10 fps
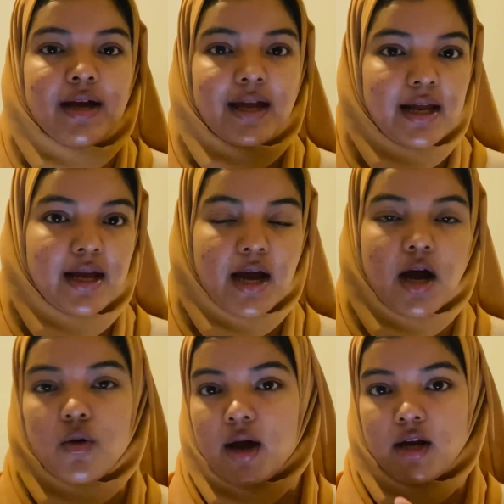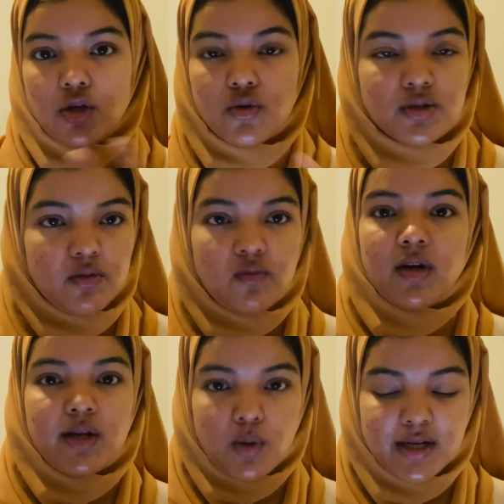get it out and use it
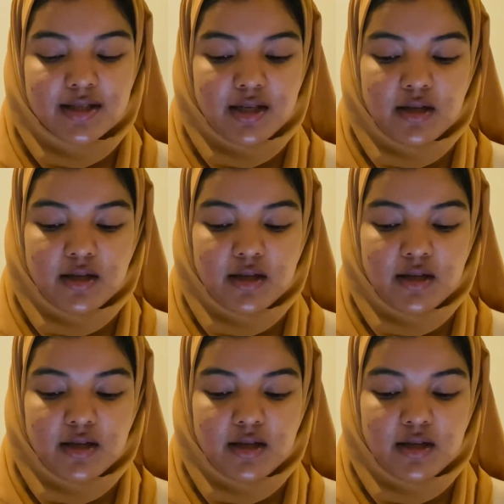really wisely.